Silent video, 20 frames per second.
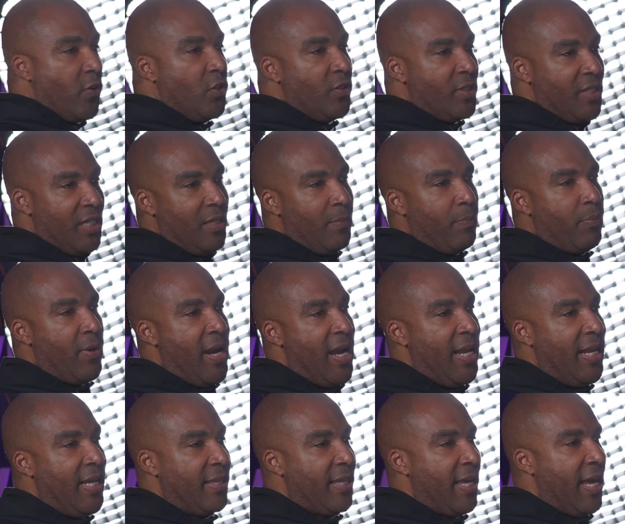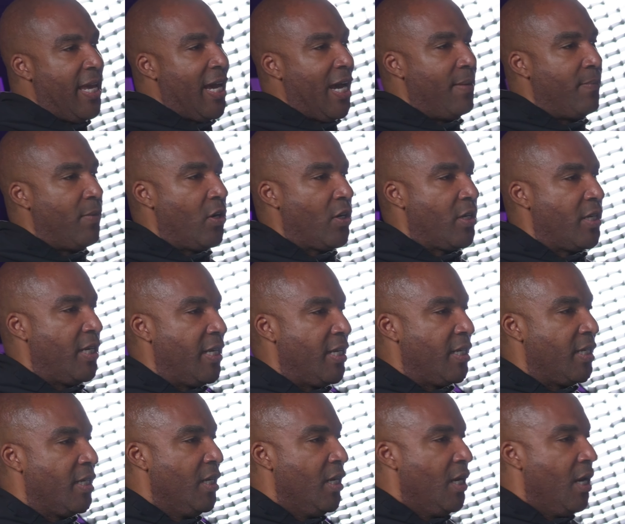you see the branding, the AI
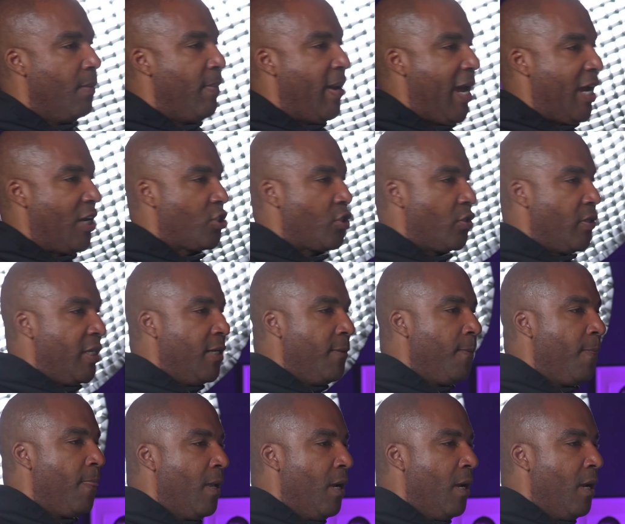marketing mastery,